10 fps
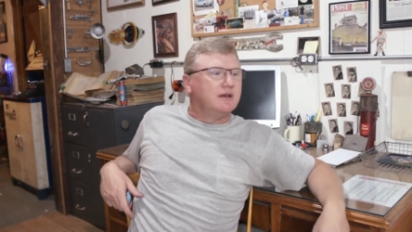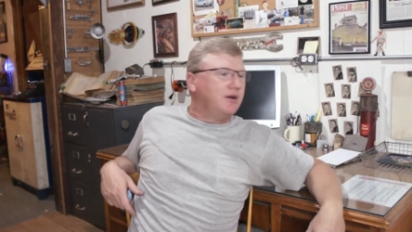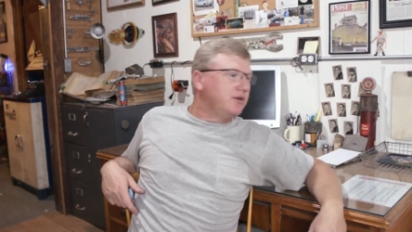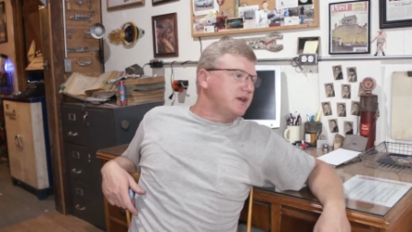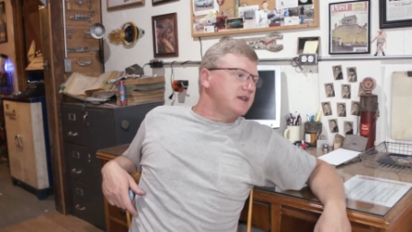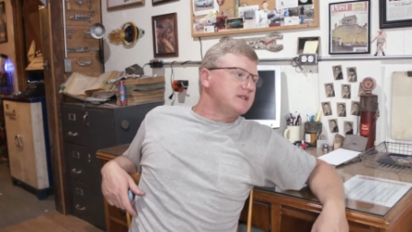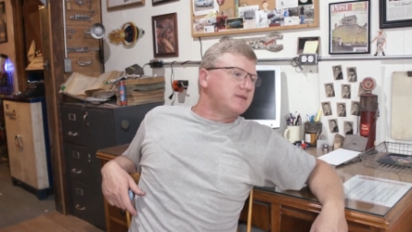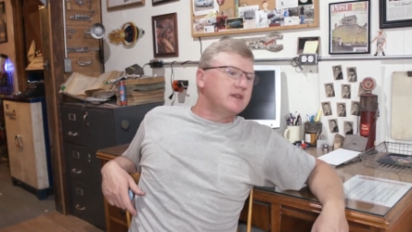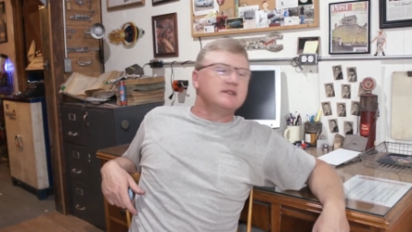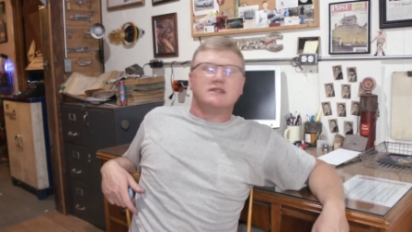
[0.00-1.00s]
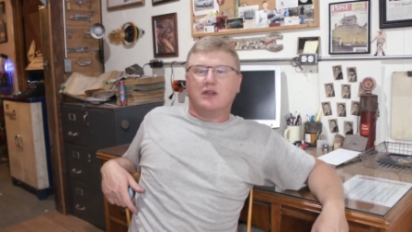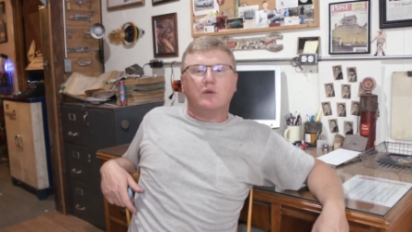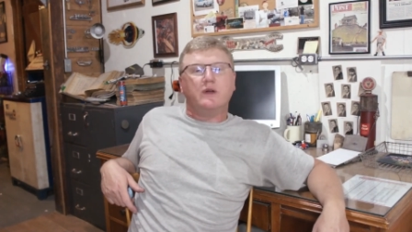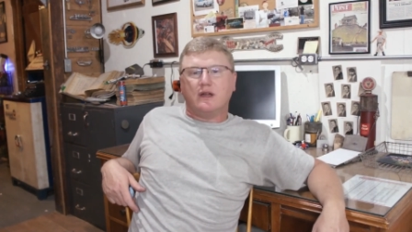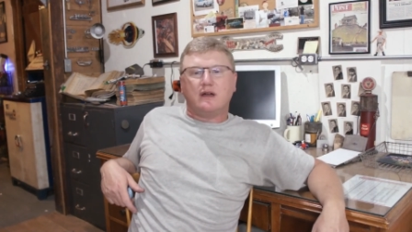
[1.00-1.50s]
All kinds of things
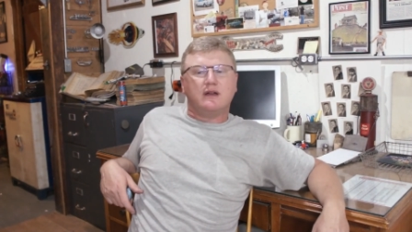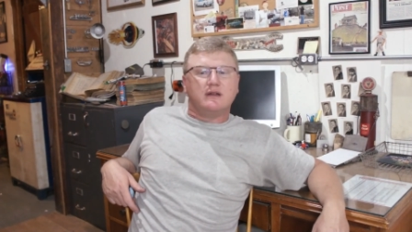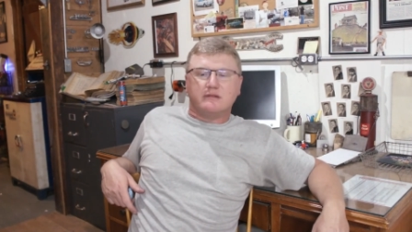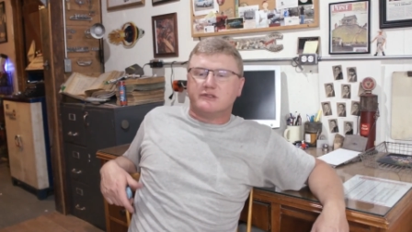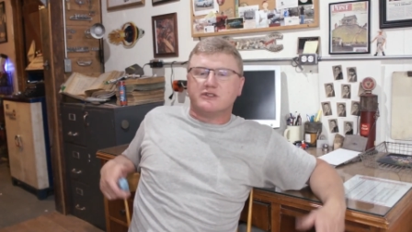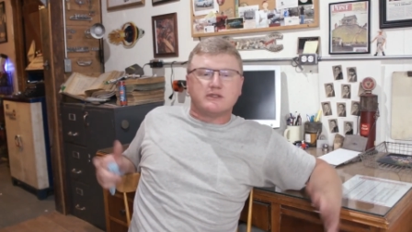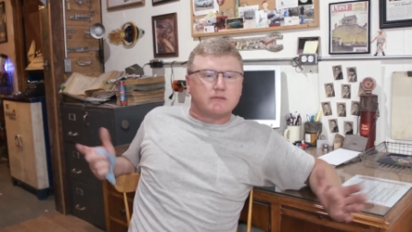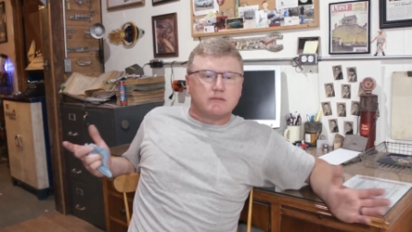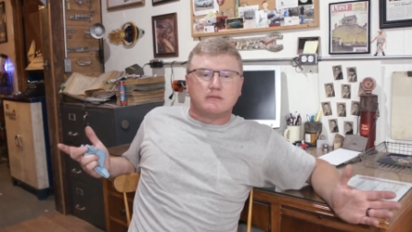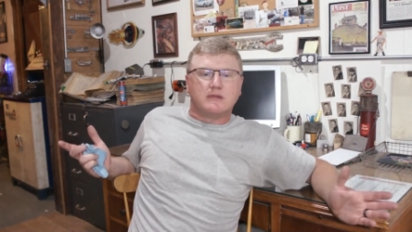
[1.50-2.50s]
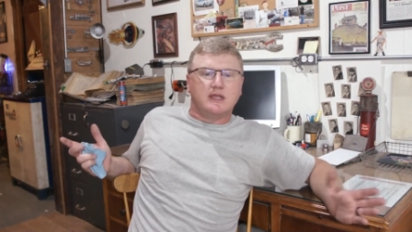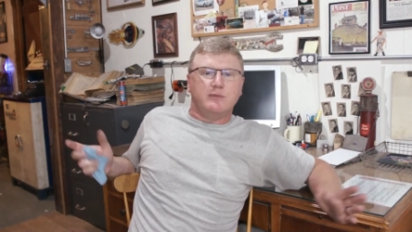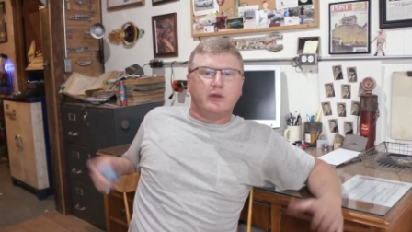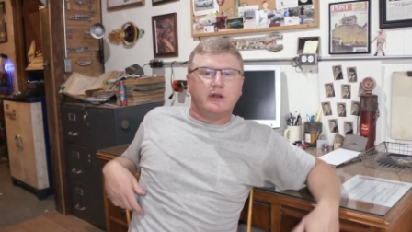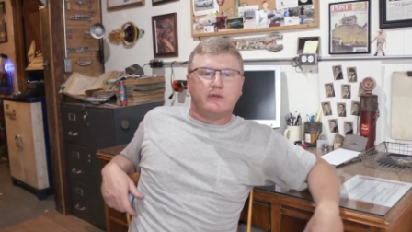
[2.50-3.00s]
going on, just
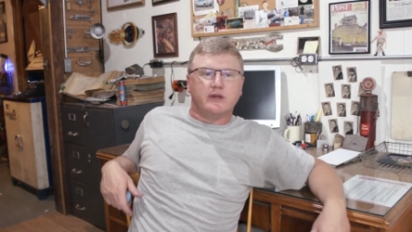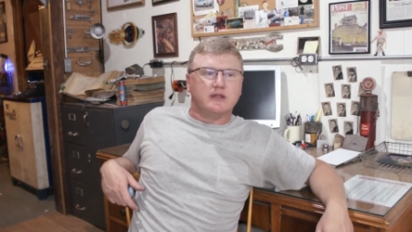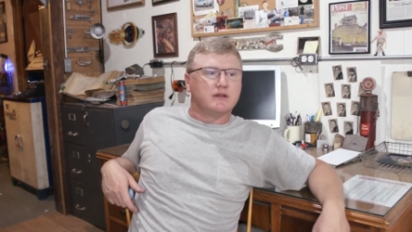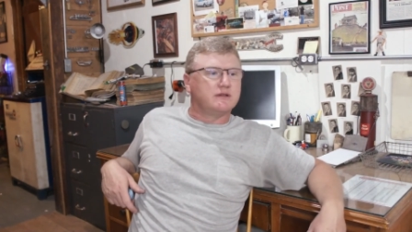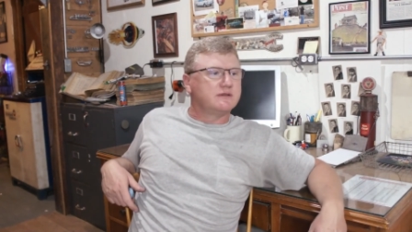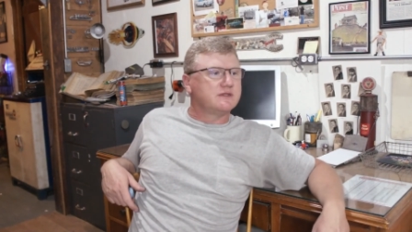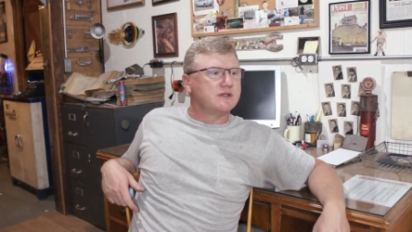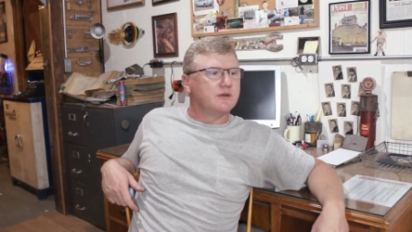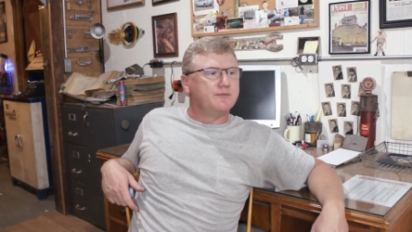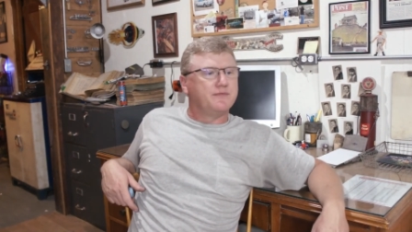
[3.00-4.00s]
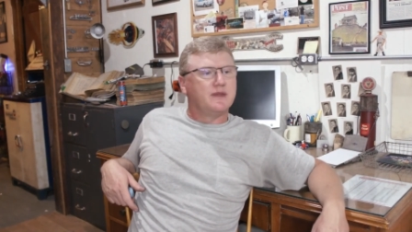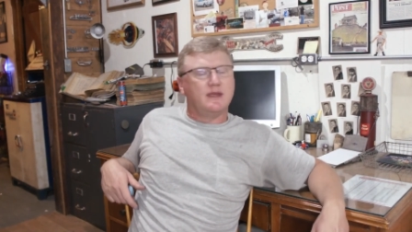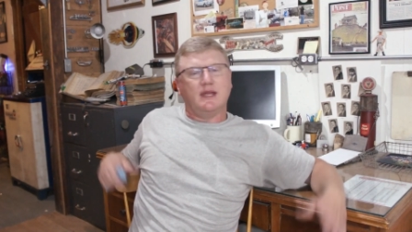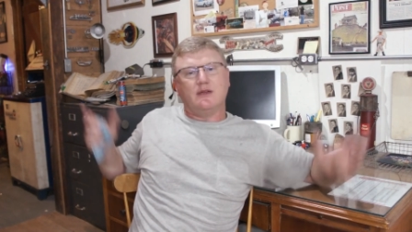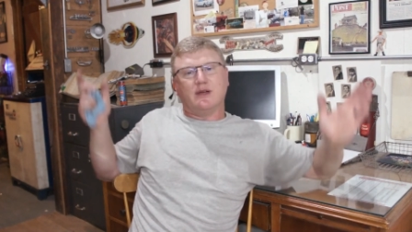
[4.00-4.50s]
keeping it real. So
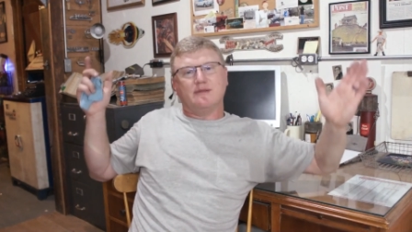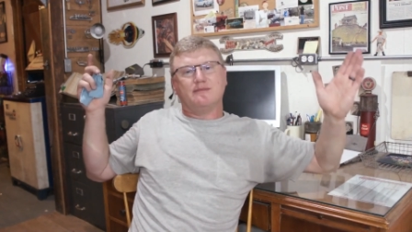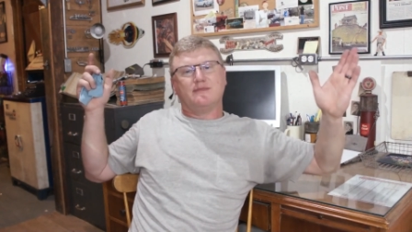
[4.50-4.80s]
anyway,